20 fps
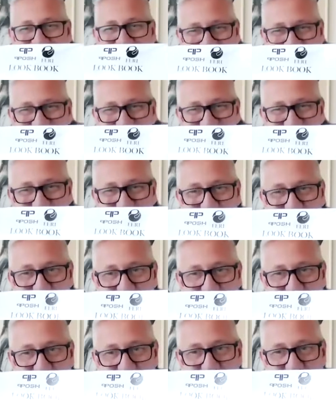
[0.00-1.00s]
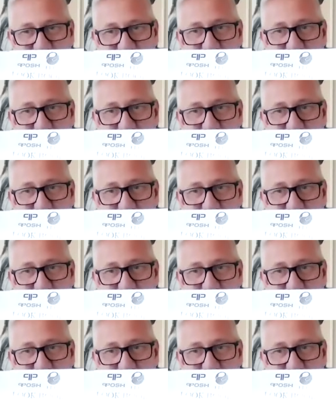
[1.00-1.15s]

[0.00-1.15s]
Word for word: Do you understand what I mean?